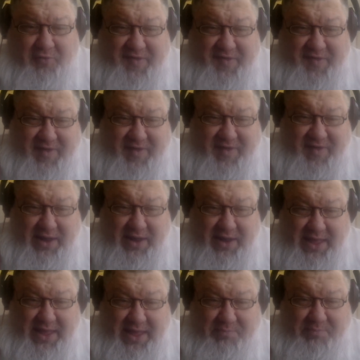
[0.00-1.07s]
The first
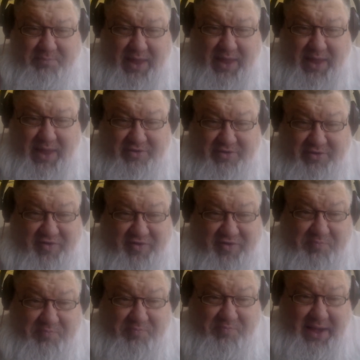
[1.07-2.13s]
season, he
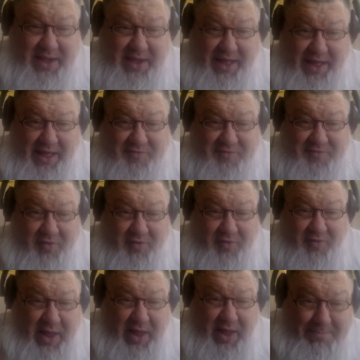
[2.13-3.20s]
played Chief Petty
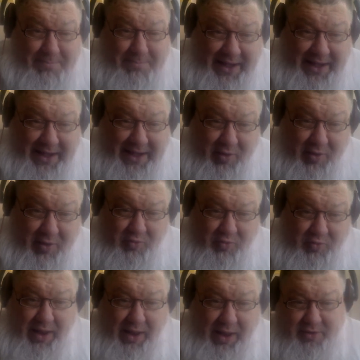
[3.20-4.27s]
Officer
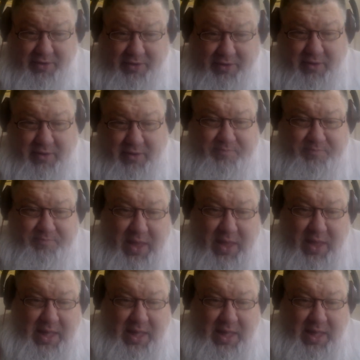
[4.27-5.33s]
Manilow
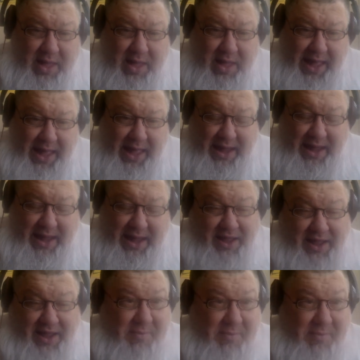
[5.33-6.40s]
Crocker.
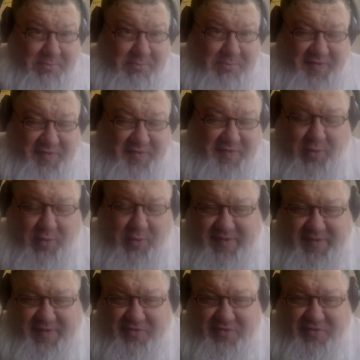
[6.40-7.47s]
And I remember
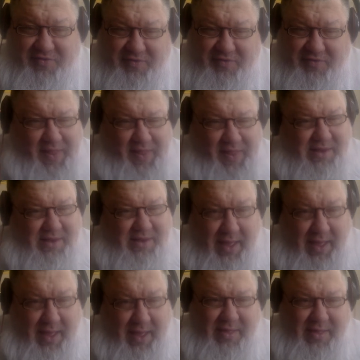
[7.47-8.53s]
Sequest DSV. So that,
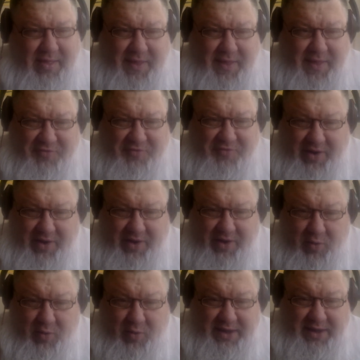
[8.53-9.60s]
yeah, that was
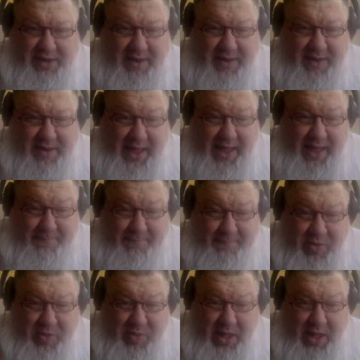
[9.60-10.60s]
very cool he did that.